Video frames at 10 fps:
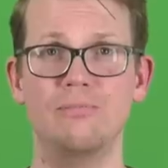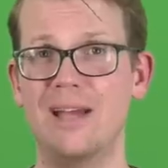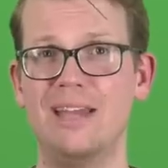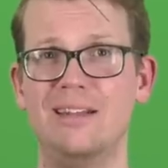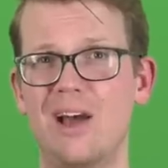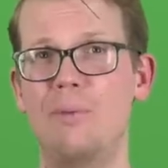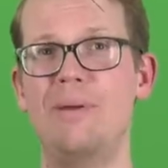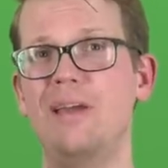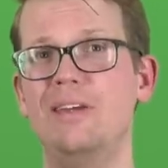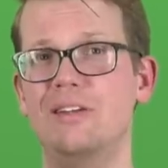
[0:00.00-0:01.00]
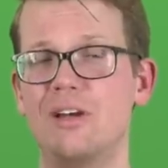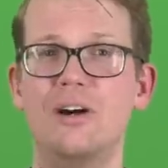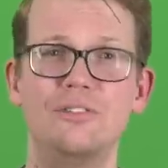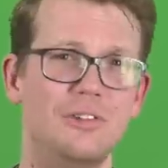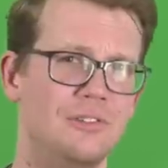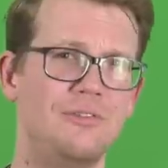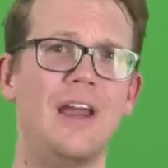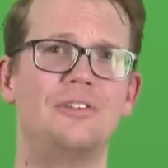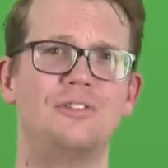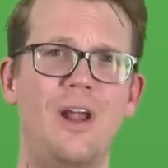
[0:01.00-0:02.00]
might help paleontologists
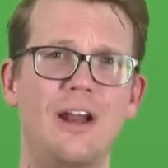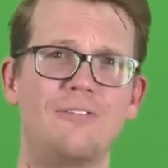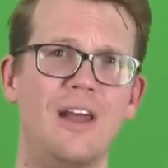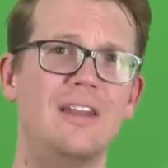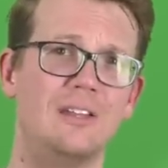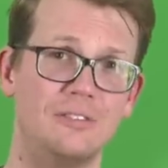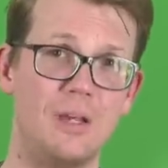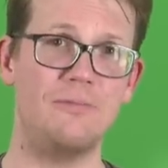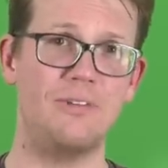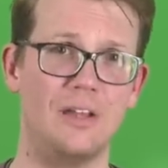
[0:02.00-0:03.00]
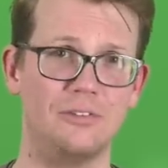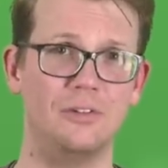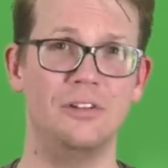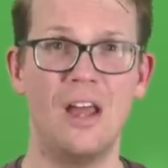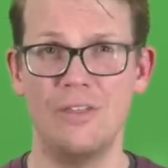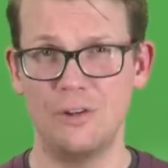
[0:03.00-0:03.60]
fast-track finding some fossils,